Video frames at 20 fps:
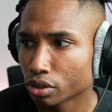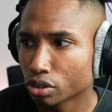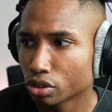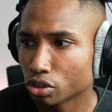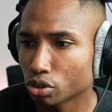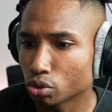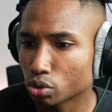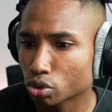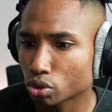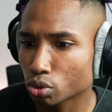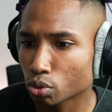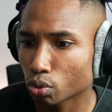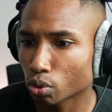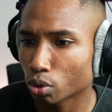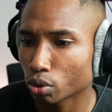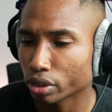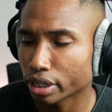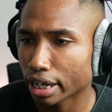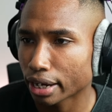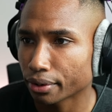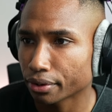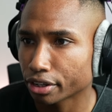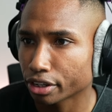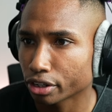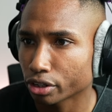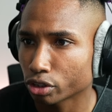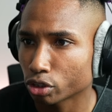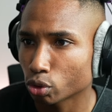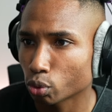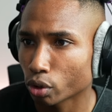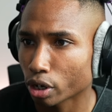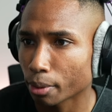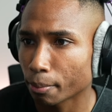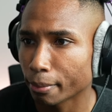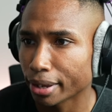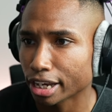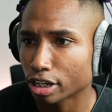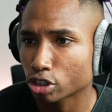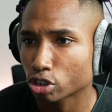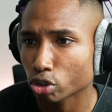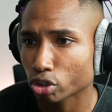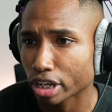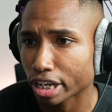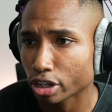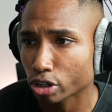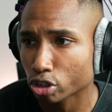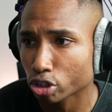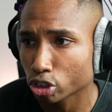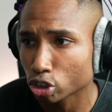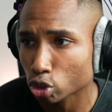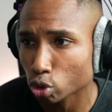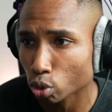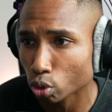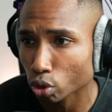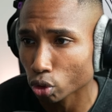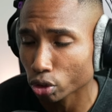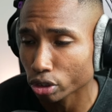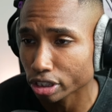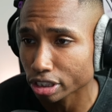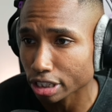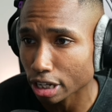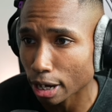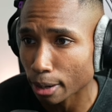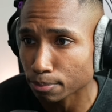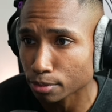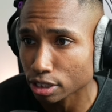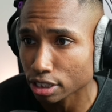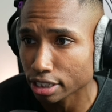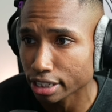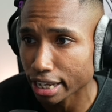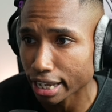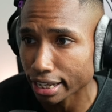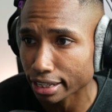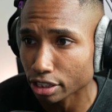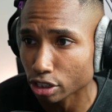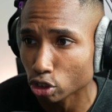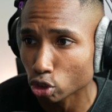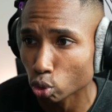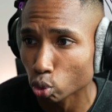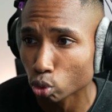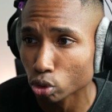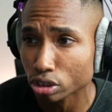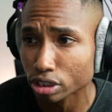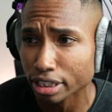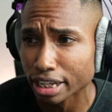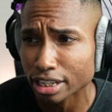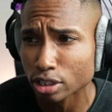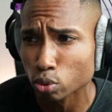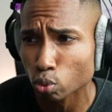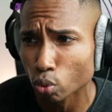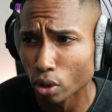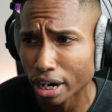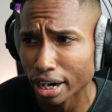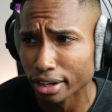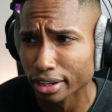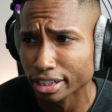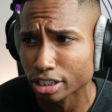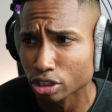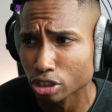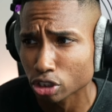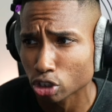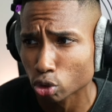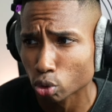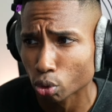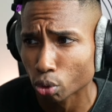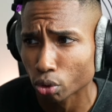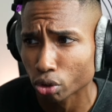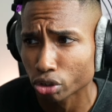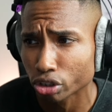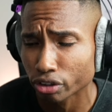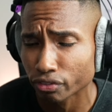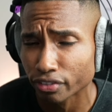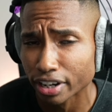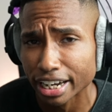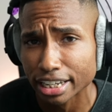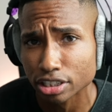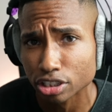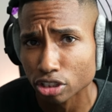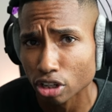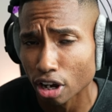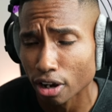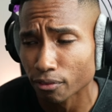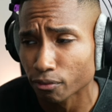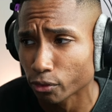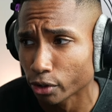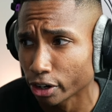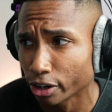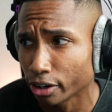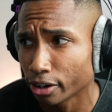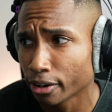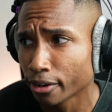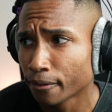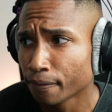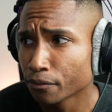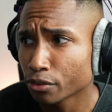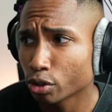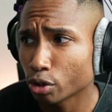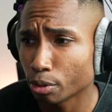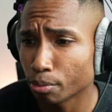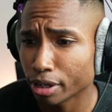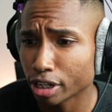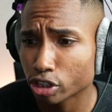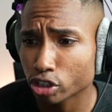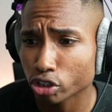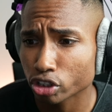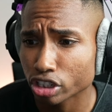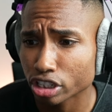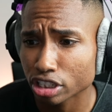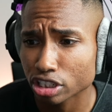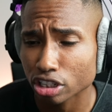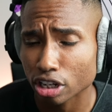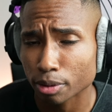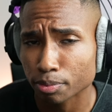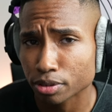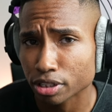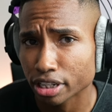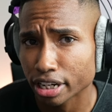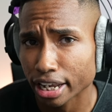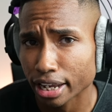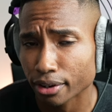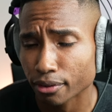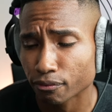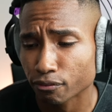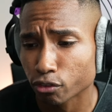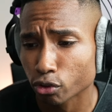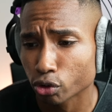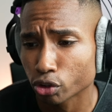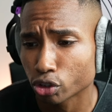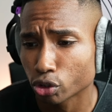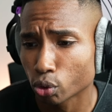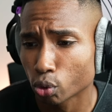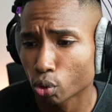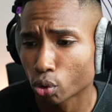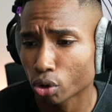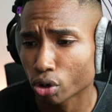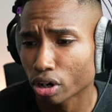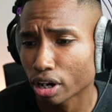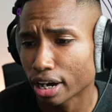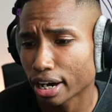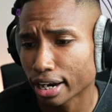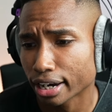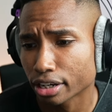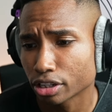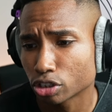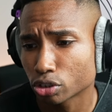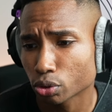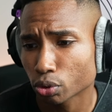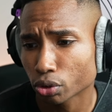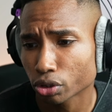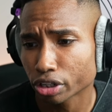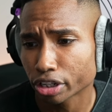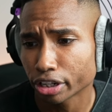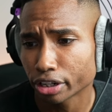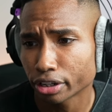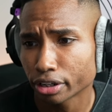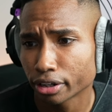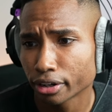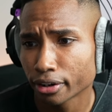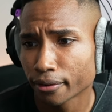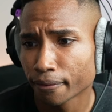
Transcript: You scroll down here. You want to make sure that your controller is up to date. The DualSense wireless controller device software. You're going to make sure this is up to date for your controller here.